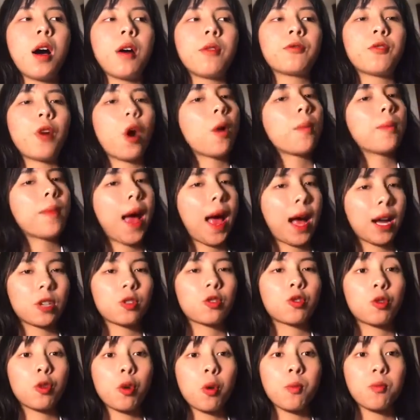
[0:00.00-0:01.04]
from
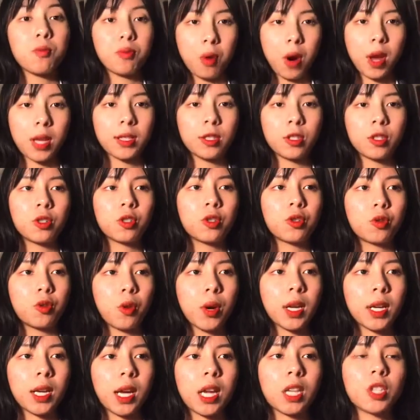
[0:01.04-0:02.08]
actual brain
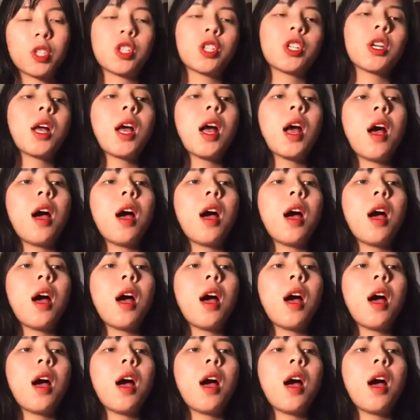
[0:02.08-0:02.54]
shrinkage.